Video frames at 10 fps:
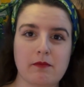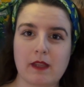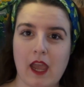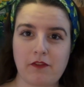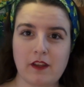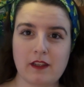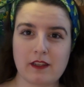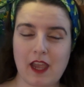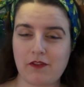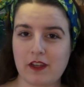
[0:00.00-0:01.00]
caffeine
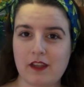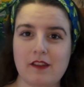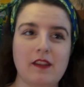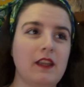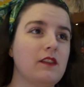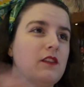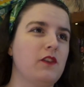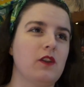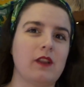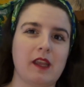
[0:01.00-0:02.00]
caffeinated teas,
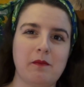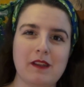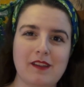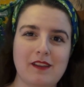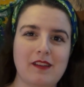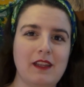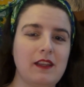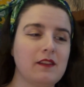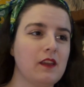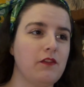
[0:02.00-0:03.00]
if you don't like minty
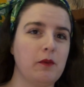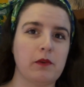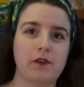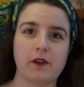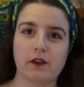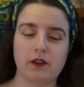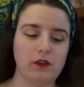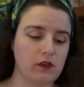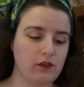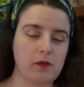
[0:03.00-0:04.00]
teas, if you prefer
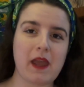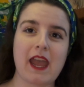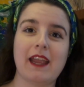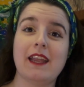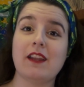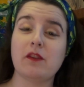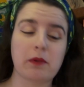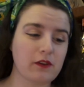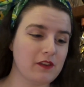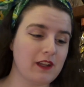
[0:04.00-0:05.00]
loose over bag, it is
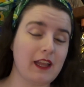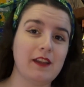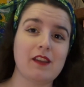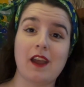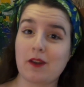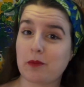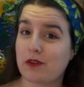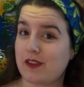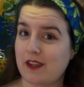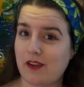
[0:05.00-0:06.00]
personalized
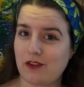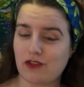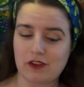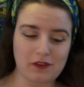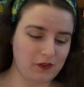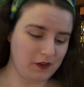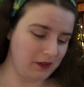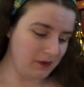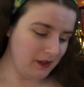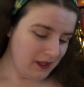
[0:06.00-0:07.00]
100% just for
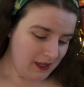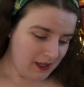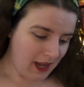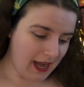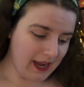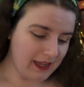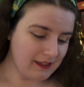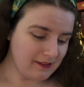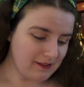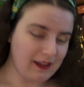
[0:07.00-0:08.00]
you.
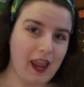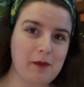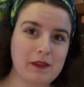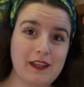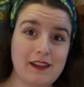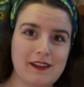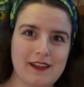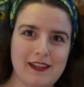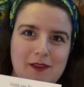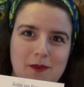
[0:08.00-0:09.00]
And happily
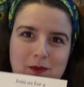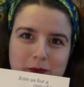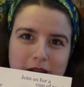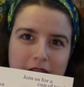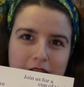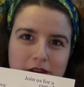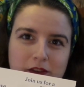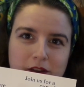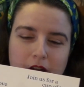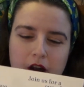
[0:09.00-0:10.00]
we
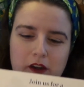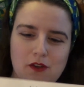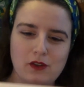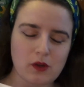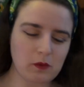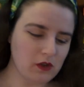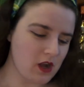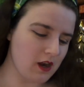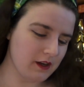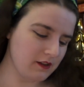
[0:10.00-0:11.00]
have our normal
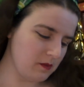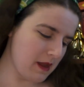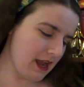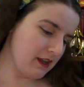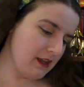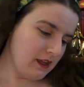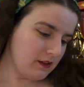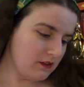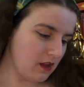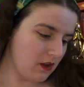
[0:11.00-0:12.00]
cards back.
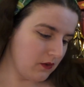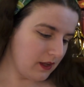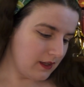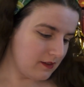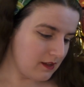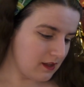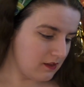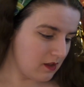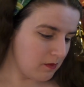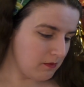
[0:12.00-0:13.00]
So it
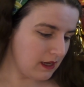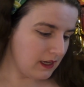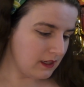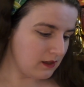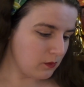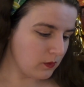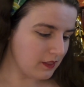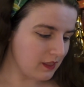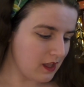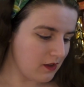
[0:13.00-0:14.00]
says, made
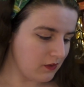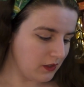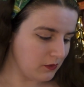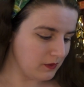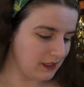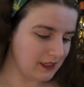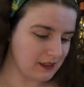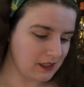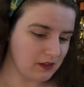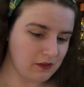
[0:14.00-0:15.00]
with love
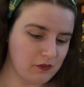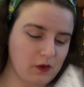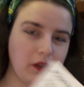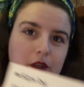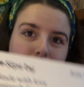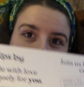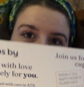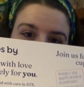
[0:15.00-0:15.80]
uniquely for you.